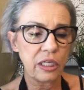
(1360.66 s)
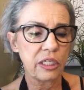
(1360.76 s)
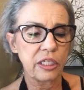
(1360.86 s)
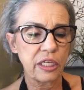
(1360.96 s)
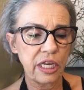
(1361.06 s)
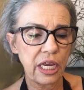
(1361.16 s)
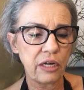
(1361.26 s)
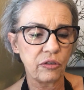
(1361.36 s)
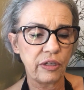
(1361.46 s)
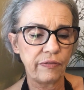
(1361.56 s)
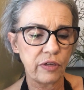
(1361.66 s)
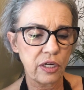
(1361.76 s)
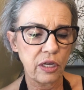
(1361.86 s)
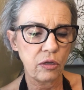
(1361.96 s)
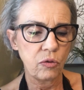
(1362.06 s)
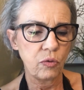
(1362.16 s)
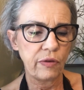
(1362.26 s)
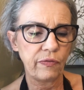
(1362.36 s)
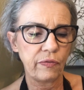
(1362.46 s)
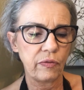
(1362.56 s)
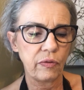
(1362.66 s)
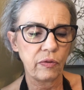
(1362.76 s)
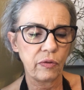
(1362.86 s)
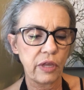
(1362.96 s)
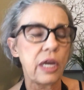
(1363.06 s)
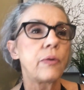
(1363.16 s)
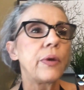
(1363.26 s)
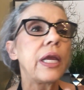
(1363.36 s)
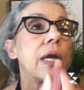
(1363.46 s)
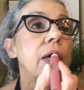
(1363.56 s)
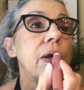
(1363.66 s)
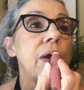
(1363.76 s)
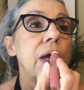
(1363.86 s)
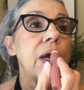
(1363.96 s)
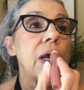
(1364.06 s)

Let's see, I don't even know. There we go.